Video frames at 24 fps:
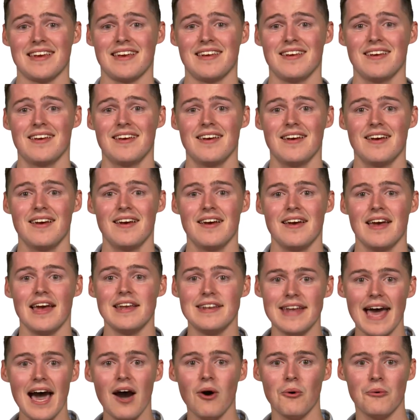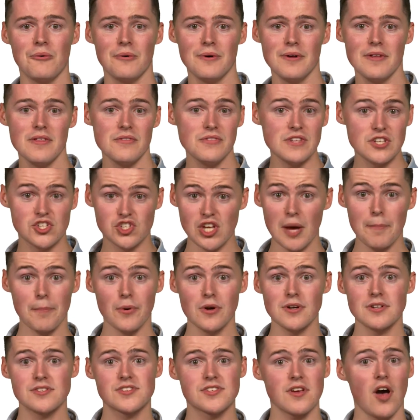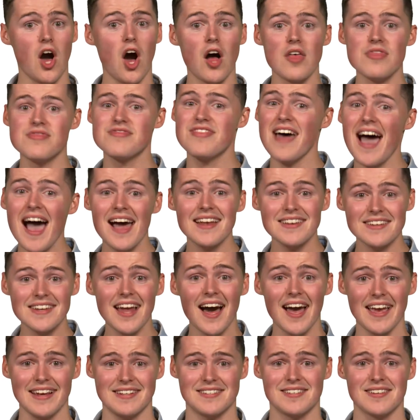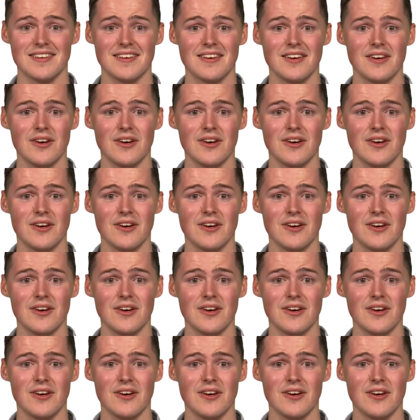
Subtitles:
And now, the shepherds on that night